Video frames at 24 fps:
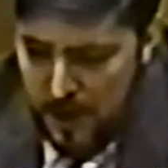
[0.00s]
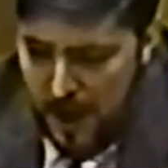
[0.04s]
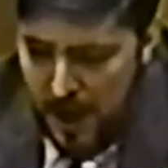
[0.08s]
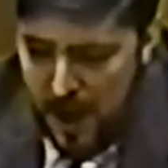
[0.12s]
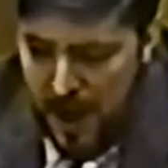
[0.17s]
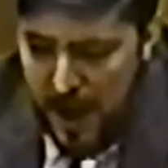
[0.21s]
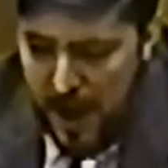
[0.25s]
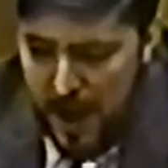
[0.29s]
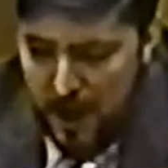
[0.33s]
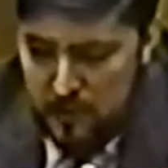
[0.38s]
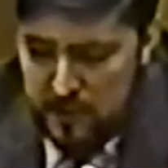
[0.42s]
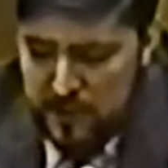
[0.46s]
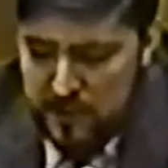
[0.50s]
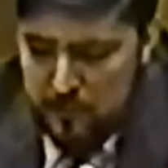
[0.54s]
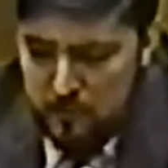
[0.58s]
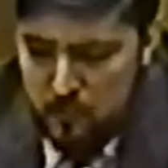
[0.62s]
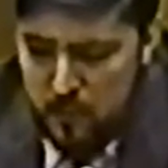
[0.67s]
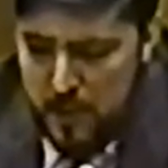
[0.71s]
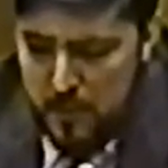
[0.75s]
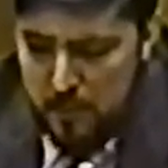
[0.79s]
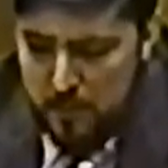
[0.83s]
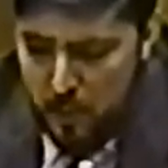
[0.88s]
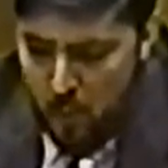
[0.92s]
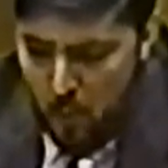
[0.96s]
The House
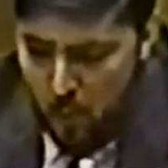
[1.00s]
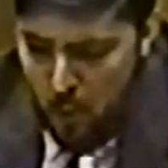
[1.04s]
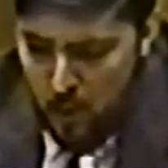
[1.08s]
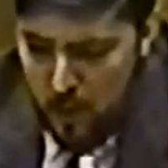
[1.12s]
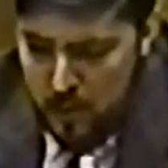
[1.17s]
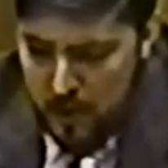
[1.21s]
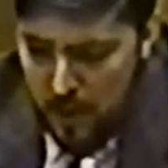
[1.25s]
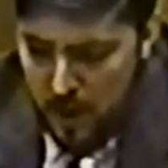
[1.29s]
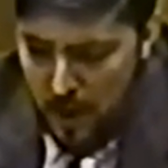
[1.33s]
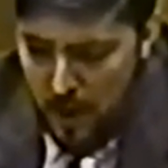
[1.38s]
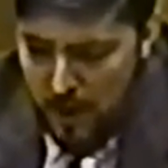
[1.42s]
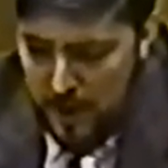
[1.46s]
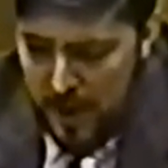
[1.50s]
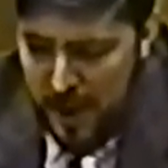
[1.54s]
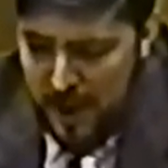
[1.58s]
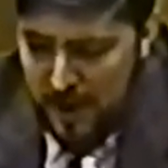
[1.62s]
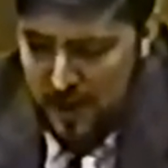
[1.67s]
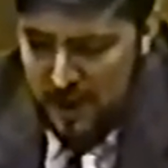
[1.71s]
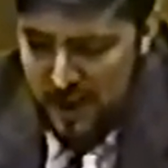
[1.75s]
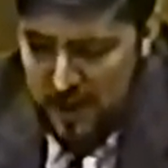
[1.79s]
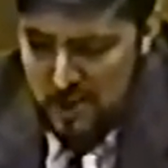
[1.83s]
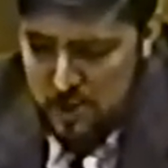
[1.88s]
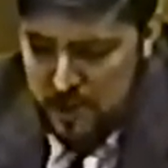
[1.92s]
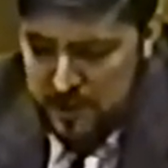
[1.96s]
report on
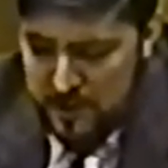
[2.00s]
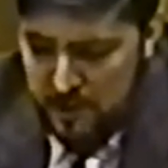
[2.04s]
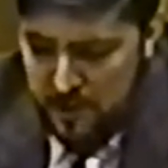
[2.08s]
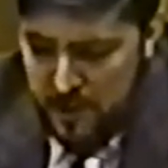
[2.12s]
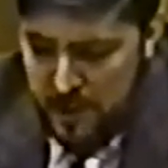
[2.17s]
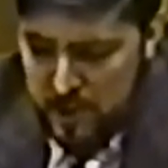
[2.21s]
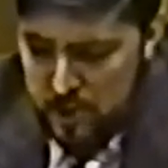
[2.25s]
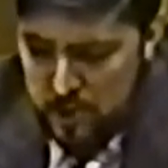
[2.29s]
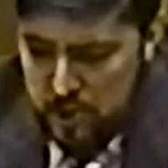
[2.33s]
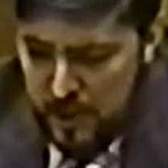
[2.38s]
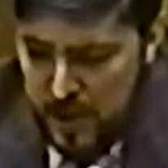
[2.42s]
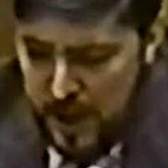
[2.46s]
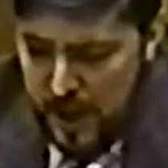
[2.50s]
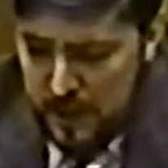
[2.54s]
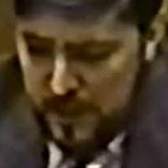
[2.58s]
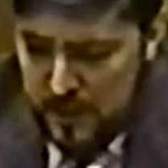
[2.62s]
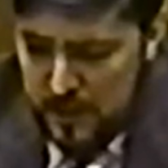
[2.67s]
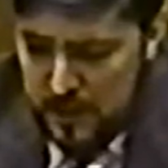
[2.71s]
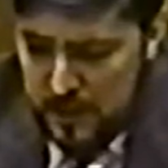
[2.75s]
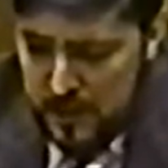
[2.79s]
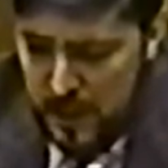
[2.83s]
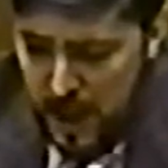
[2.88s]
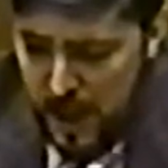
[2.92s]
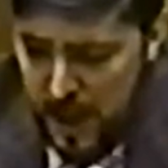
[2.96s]
that legislation
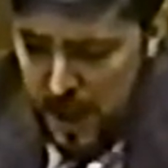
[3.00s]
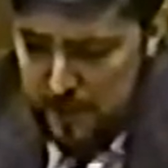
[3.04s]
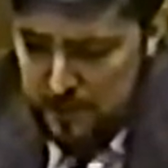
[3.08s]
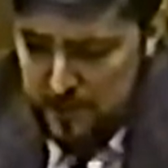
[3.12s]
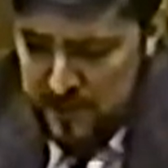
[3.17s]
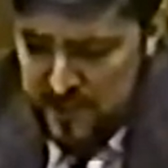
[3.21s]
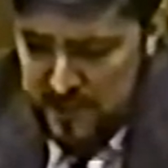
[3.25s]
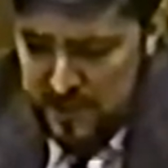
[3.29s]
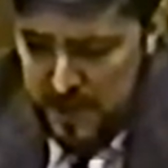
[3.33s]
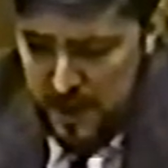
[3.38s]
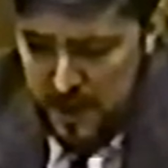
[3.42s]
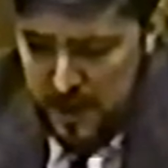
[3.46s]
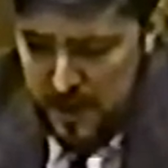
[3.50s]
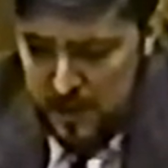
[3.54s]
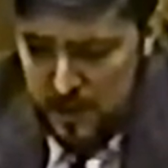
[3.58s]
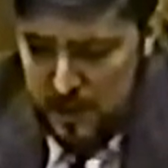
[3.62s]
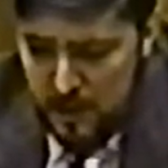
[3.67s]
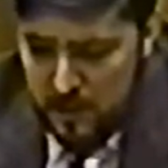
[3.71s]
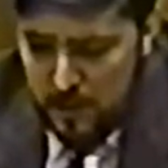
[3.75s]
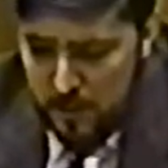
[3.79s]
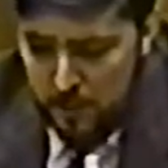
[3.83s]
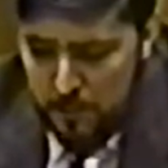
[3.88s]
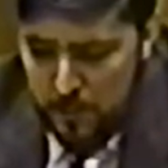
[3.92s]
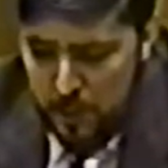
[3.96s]
at the time
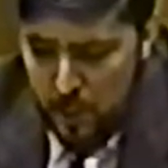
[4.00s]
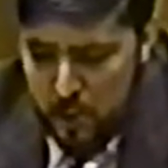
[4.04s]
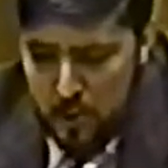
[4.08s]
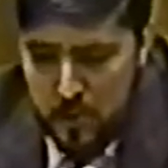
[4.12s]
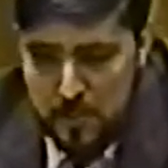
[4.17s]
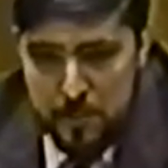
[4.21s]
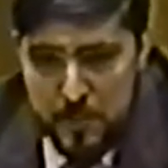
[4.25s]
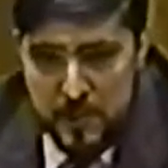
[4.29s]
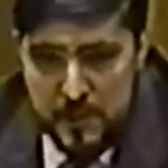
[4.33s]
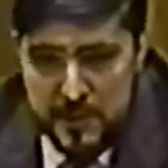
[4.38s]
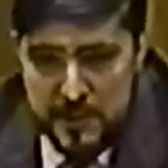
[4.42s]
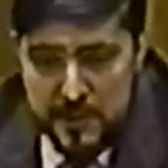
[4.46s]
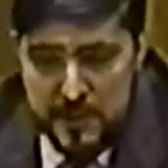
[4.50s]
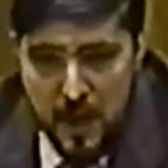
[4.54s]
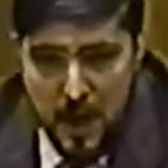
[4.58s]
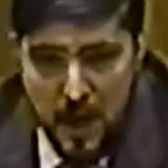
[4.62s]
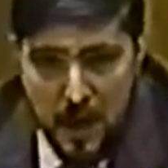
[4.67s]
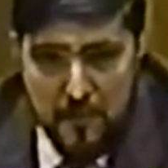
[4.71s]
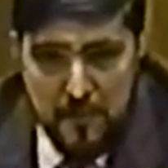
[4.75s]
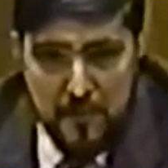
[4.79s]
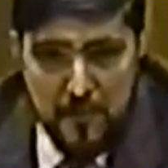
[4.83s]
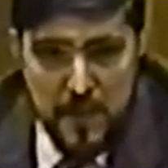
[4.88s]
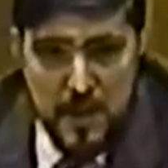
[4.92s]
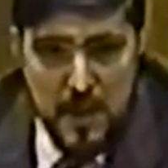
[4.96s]
stated that the purpose
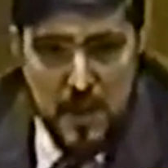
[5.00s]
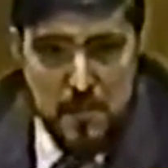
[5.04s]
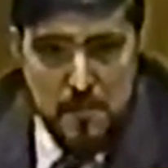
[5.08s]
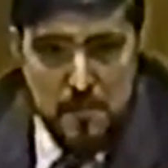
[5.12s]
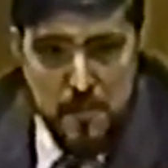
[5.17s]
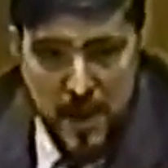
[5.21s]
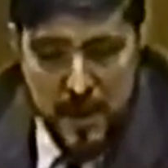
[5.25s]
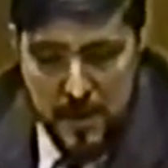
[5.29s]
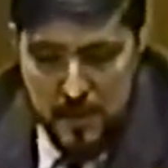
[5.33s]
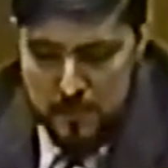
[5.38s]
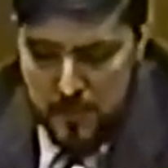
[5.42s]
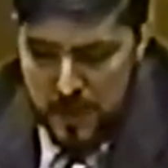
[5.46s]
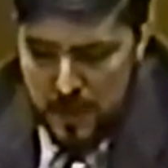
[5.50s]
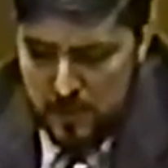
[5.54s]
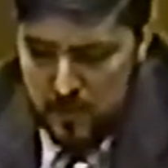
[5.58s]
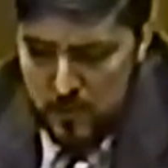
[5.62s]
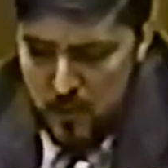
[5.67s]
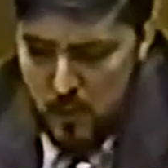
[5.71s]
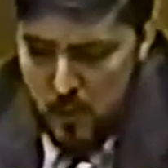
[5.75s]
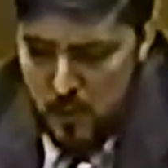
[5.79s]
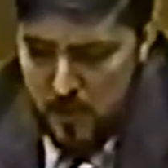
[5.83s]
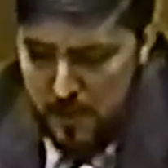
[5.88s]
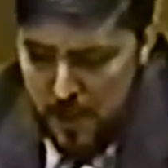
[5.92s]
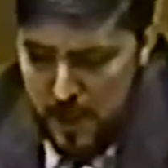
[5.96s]
of the
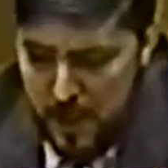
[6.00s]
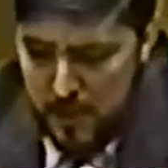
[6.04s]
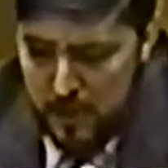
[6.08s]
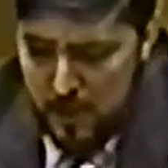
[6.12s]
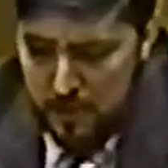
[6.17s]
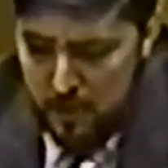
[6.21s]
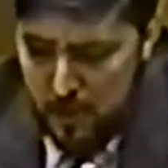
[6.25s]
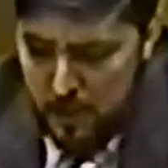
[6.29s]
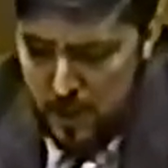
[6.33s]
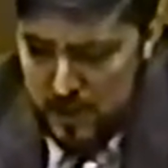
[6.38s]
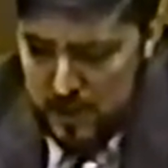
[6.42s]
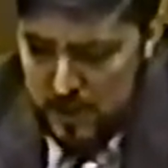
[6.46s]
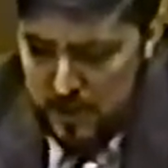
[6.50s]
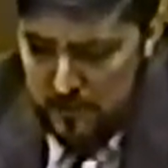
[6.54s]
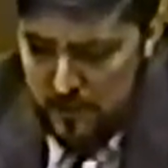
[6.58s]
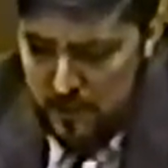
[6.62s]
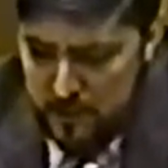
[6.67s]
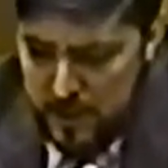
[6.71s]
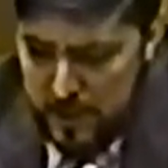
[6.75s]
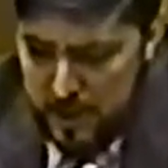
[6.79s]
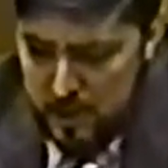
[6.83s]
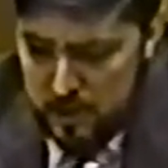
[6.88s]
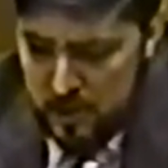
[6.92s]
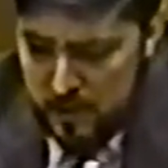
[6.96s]
amendment to amend the Pledge of
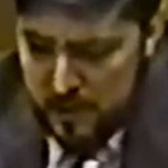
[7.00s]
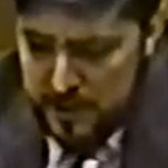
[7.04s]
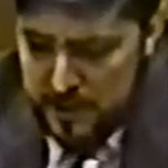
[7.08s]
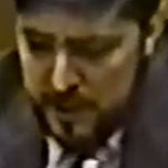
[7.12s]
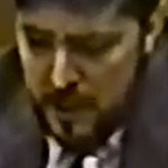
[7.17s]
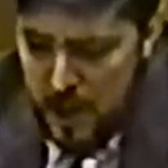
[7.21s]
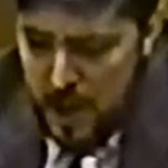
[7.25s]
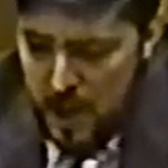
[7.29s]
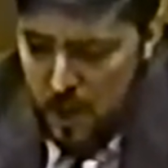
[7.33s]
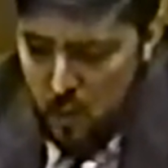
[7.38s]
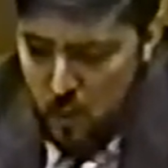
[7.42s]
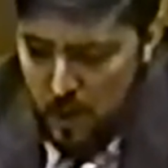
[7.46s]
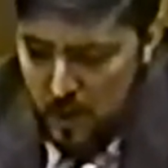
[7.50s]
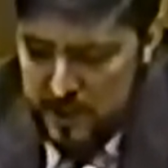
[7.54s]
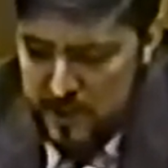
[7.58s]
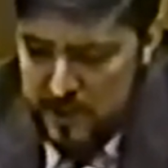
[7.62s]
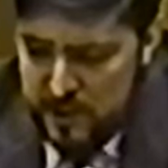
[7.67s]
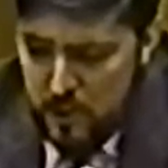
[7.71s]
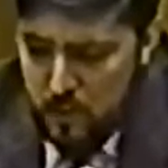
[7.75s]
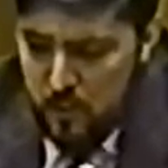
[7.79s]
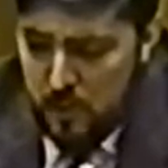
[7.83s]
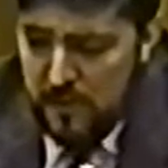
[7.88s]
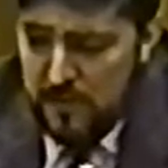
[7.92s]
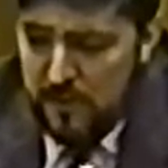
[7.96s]
Allegiance
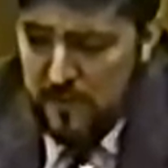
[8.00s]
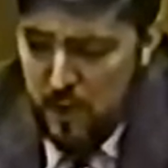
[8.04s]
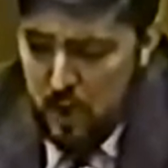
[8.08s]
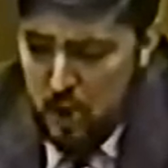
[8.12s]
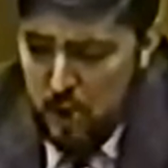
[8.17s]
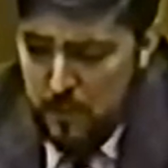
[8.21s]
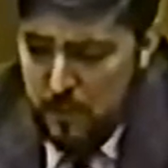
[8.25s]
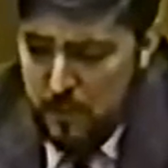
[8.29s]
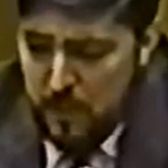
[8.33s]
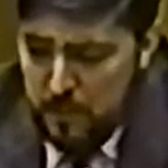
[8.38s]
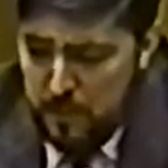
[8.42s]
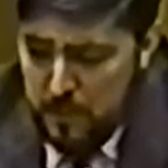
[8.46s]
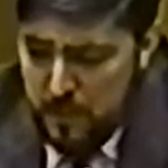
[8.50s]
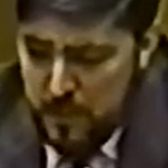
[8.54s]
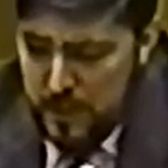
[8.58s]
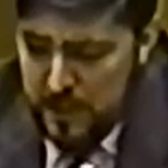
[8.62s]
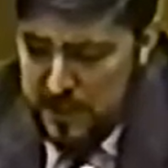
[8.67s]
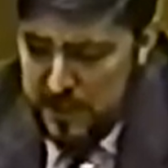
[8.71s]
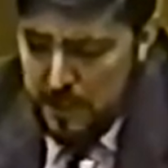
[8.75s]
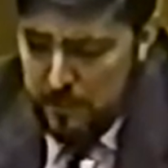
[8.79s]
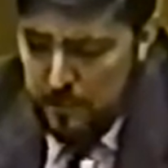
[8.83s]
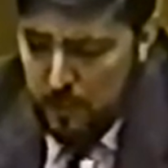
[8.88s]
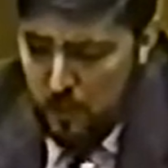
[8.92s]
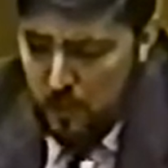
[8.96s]
was to affirm the
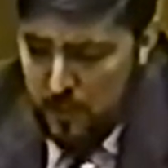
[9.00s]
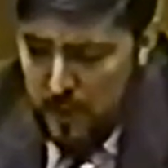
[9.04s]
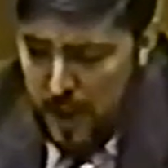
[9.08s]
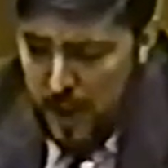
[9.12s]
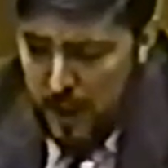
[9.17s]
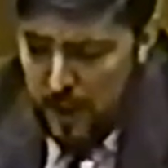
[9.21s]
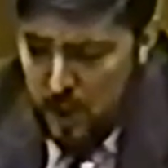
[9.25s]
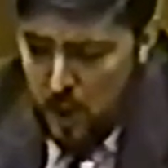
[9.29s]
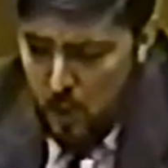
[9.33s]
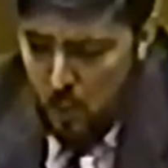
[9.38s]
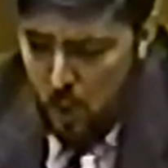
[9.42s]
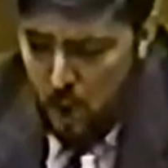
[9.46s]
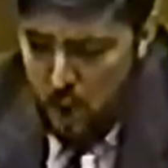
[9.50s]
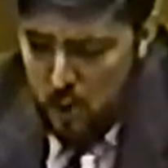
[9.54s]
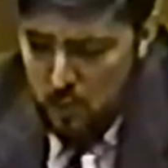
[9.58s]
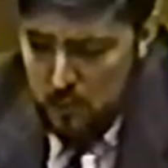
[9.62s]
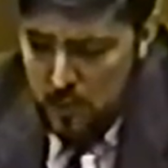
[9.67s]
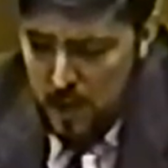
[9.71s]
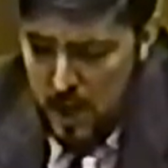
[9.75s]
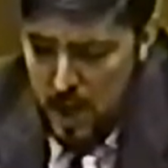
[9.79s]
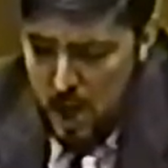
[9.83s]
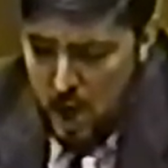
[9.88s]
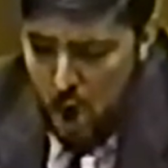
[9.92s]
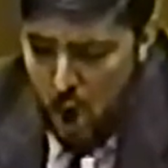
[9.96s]
principle that,
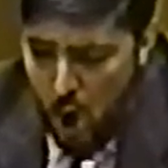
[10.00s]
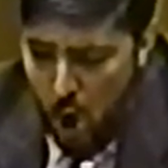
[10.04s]
quote,